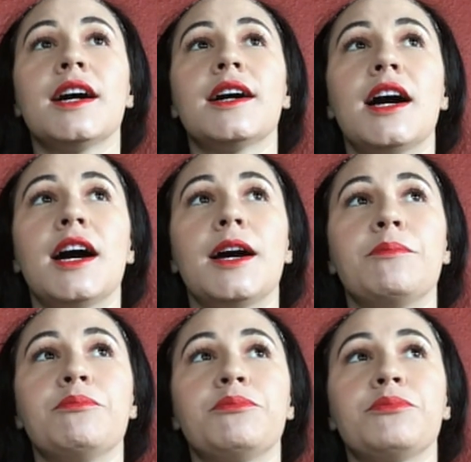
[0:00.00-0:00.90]

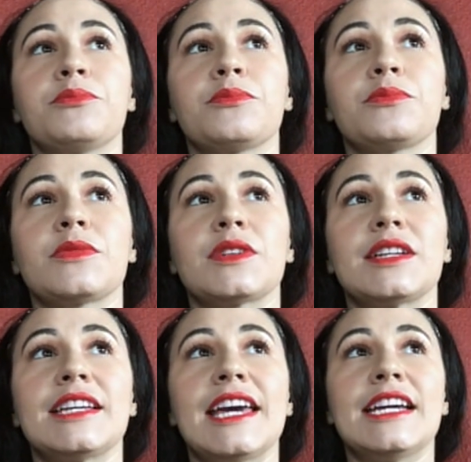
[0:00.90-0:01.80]

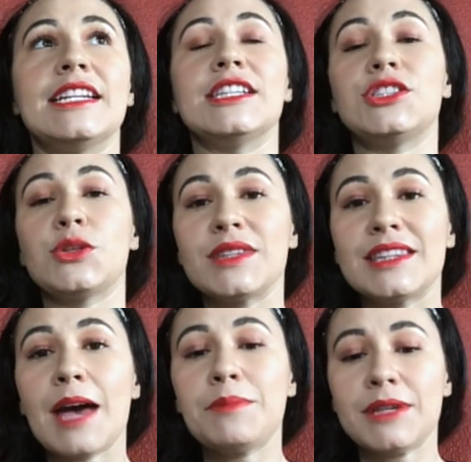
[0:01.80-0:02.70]
And so with
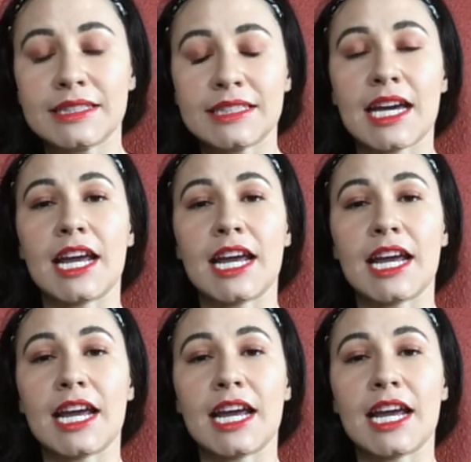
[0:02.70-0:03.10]
that being said,